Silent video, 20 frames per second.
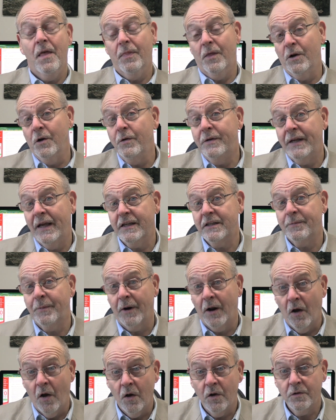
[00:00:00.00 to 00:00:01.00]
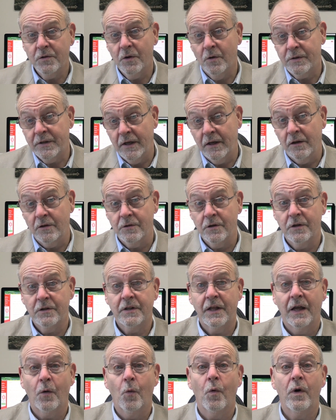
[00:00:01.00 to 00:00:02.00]
The New Testament also tells us
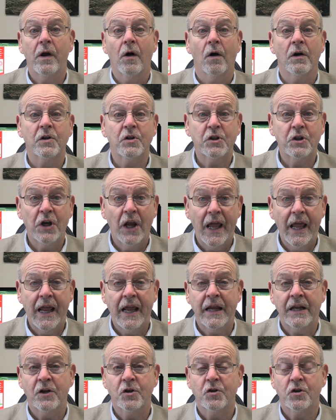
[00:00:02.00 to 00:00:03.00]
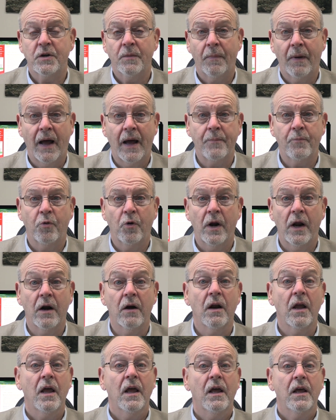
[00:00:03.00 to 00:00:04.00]
that we are changed by
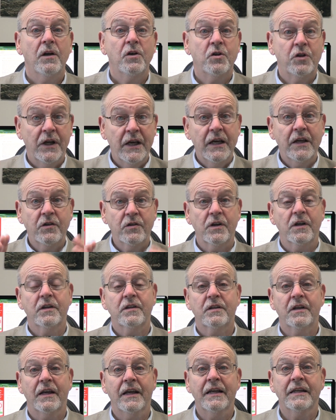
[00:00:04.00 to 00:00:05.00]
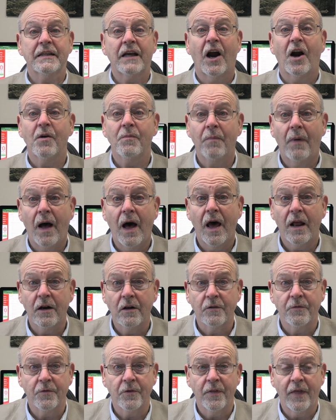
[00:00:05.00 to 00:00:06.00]
prayer. Jesus is our
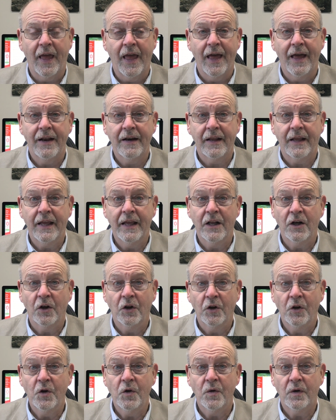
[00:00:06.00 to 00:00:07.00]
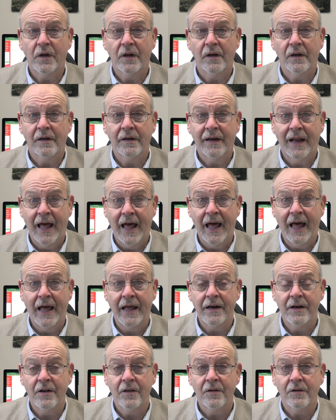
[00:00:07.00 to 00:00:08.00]
model for that in Luke
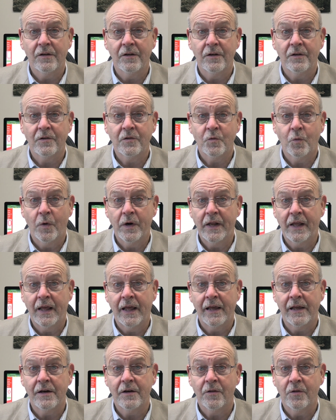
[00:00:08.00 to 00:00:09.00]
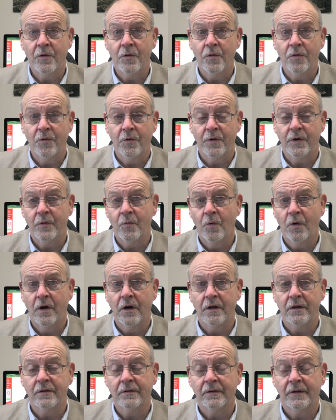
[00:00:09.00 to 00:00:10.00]

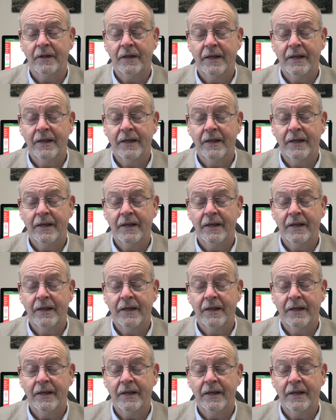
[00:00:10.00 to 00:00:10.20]
9:28-31.